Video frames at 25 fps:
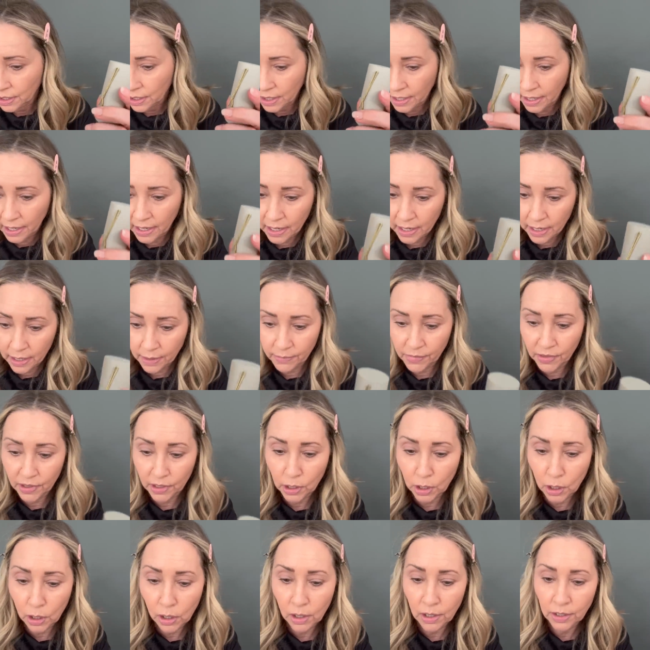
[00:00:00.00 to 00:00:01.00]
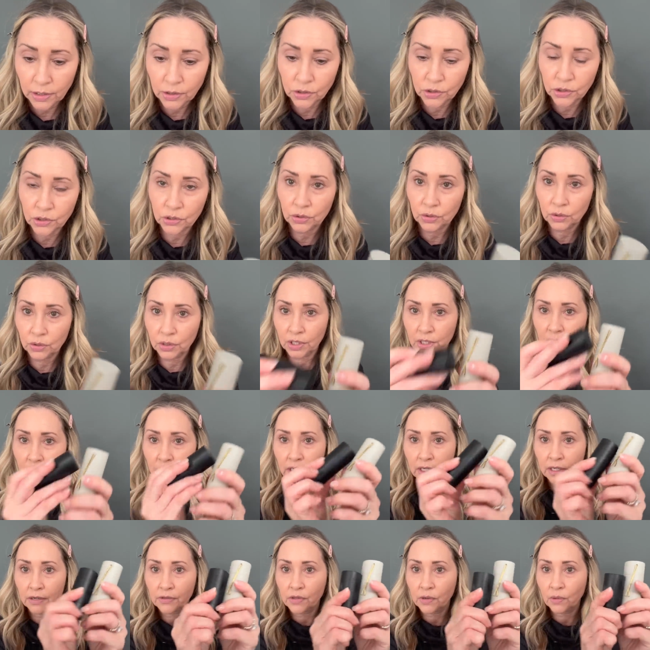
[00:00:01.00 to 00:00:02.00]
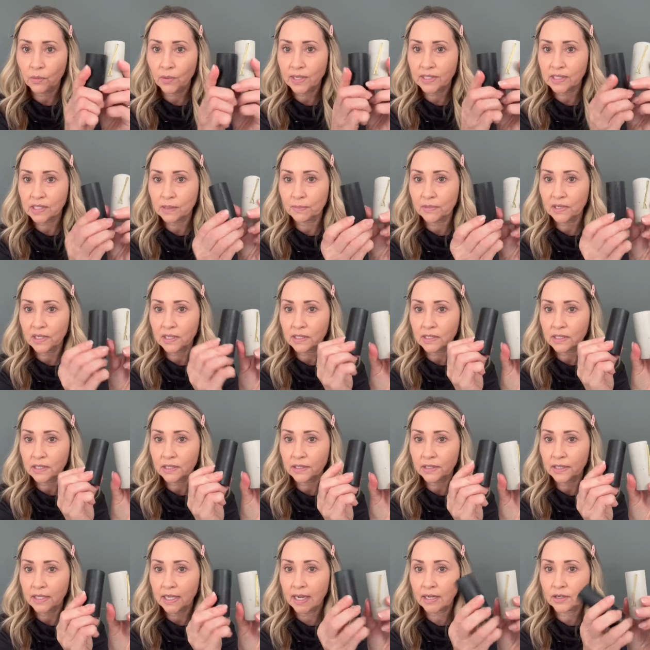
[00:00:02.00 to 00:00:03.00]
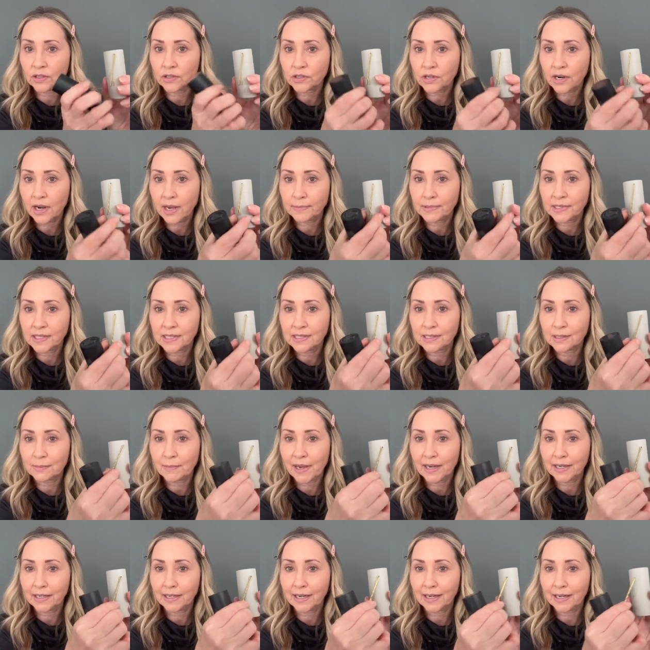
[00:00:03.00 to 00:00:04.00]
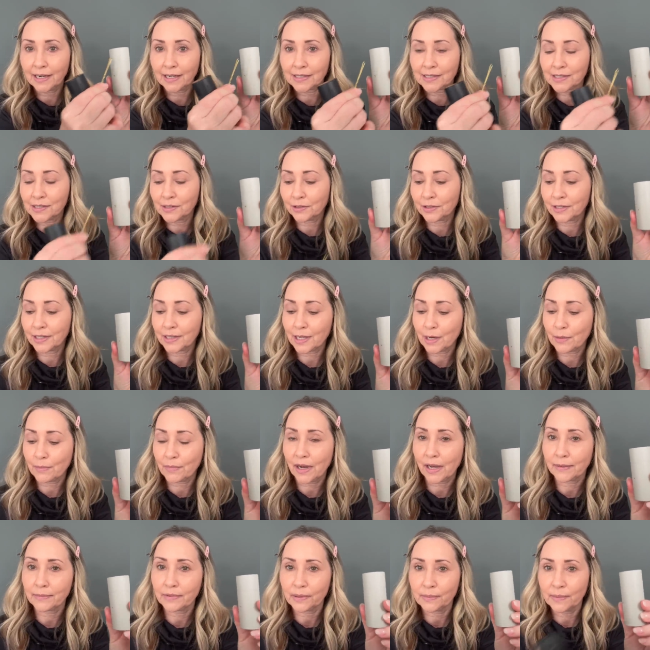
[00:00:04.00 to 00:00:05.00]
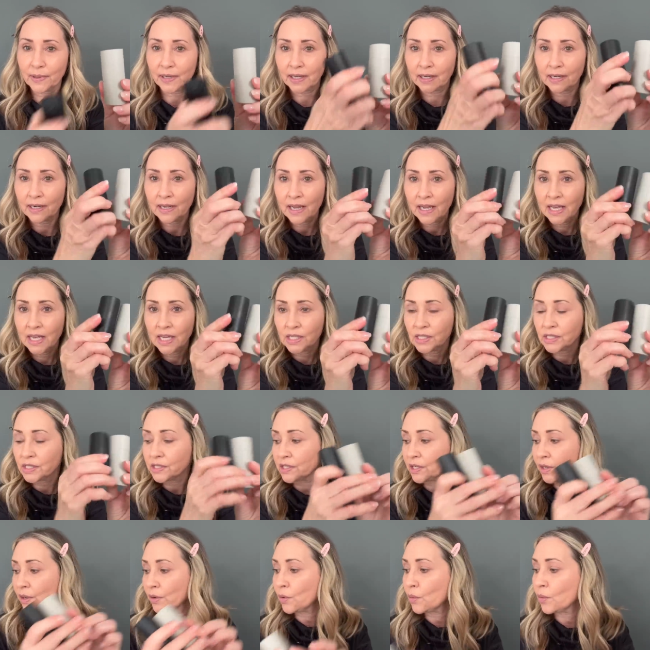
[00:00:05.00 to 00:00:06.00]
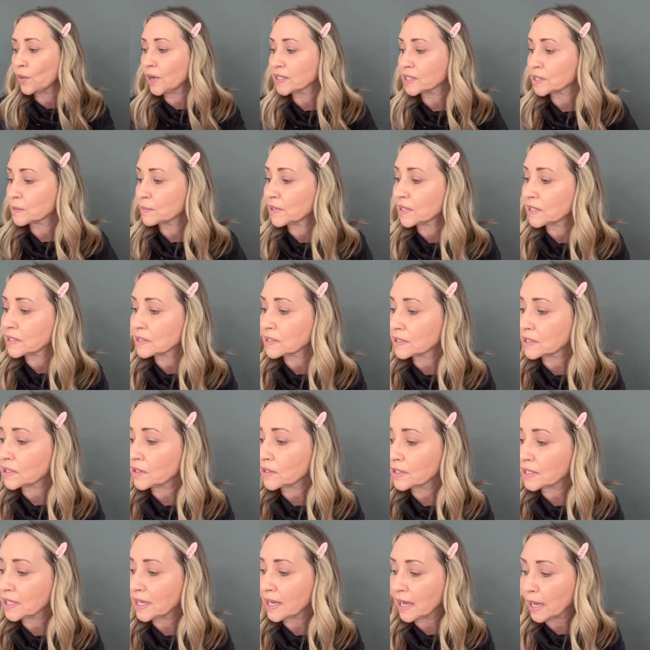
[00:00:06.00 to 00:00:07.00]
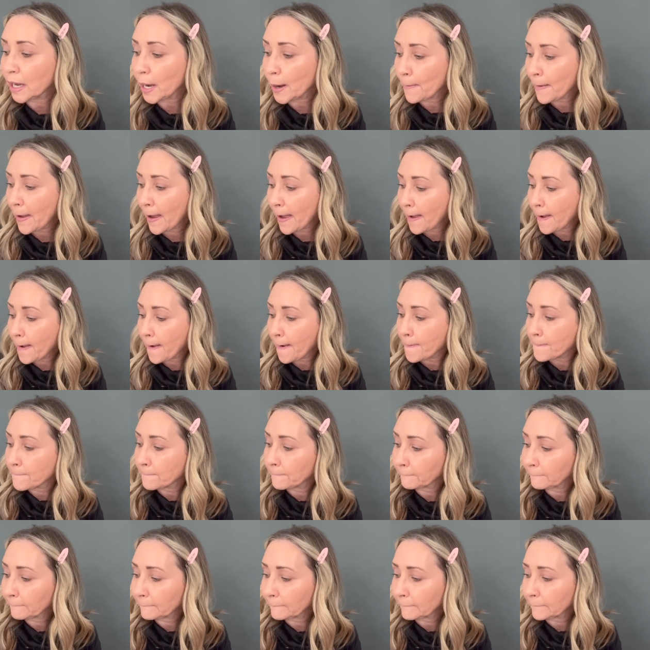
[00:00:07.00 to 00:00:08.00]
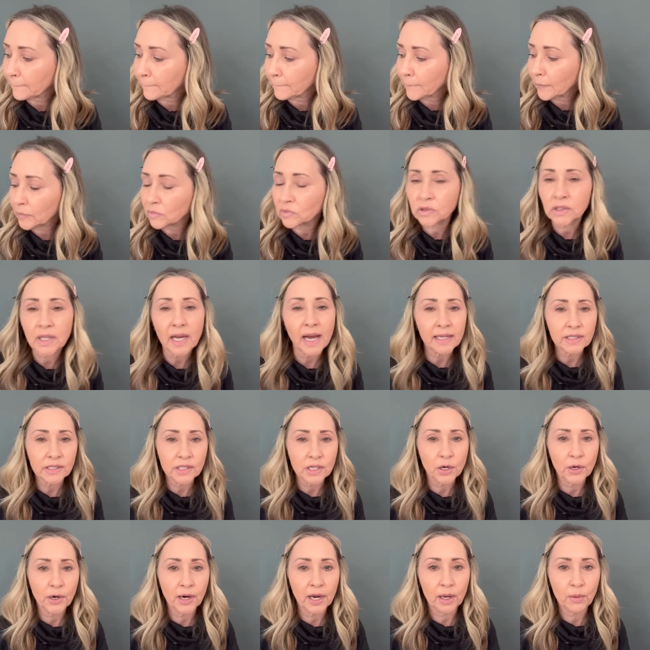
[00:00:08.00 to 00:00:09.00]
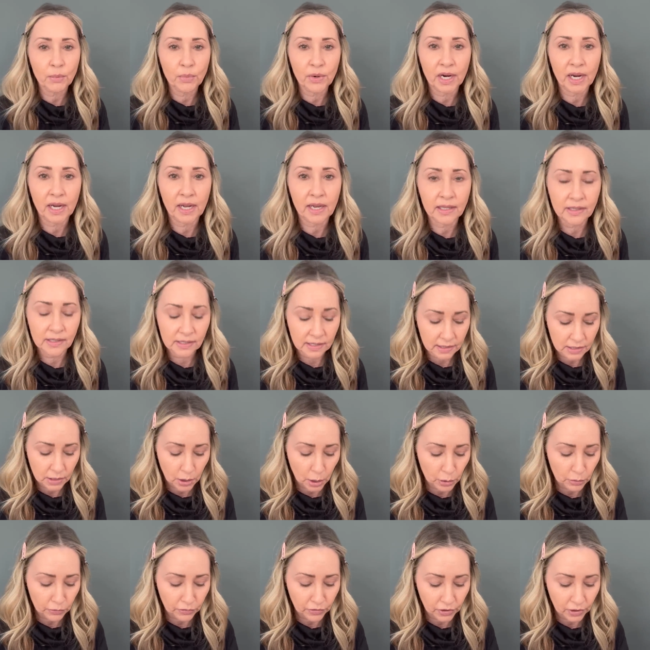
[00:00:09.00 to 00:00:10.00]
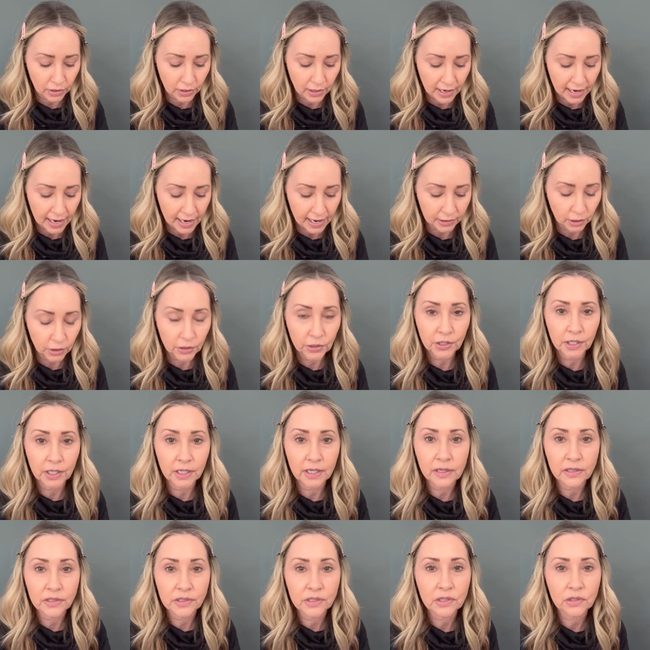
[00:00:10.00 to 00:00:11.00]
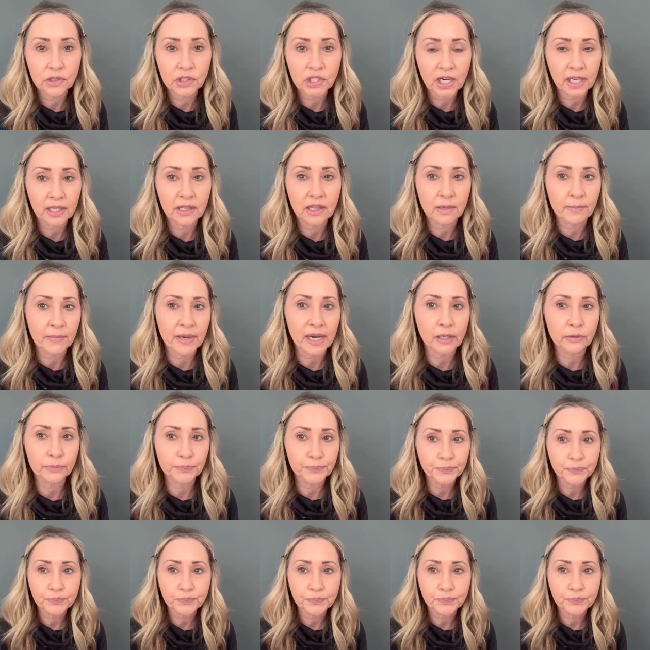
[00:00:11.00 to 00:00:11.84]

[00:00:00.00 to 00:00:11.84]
um, the contour, the Westman Atelier drops. It's magnetic, so look at that bobby pin. So Westman Atelier, um, lots of great brands over at Credo, so check them out.